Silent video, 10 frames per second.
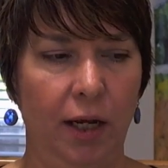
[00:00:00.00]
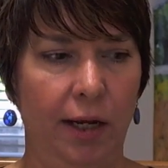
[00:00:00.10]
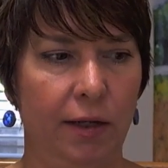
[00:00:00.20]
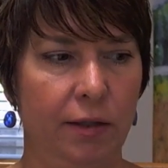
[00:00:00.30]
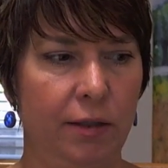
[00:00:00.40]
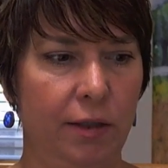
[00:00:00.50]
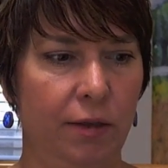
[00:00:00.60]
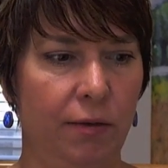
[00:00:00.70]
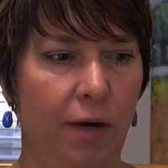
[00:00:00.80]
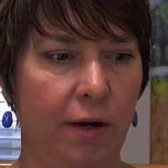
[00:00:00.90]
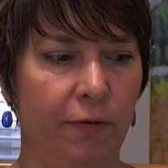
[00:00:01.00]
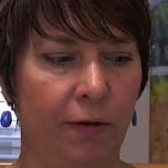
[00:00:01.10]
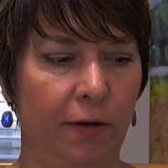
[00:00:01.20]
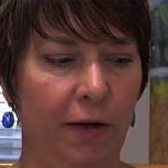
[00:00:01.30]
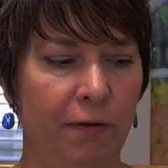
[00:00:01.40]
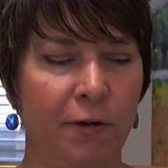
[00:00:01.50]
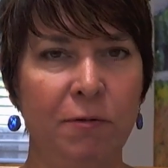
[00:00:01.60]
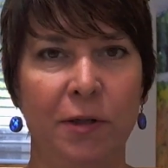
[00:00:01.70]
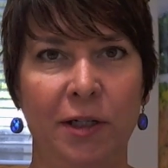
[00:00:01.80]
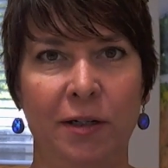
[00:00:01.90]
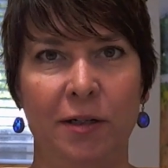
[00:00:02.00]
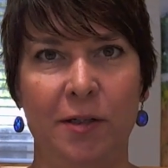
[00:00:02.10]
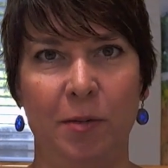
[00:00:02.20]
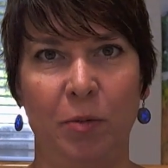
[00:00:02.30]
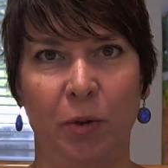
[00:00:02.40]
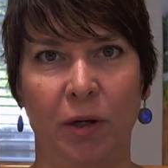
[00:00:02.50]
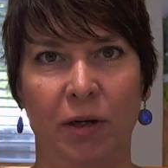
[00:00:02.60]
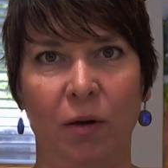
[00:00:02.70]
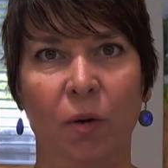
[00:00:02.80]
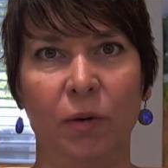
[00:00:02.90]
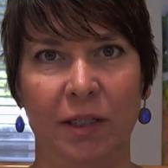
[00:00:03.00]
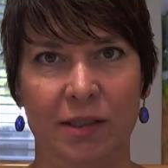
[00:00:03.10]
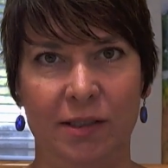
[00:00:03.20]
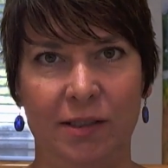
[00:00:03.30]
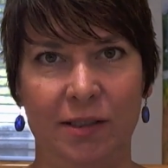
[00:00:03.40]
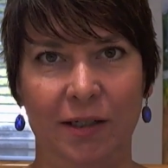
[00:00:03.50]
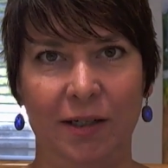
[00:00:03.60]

and offer everyone support and wholeness.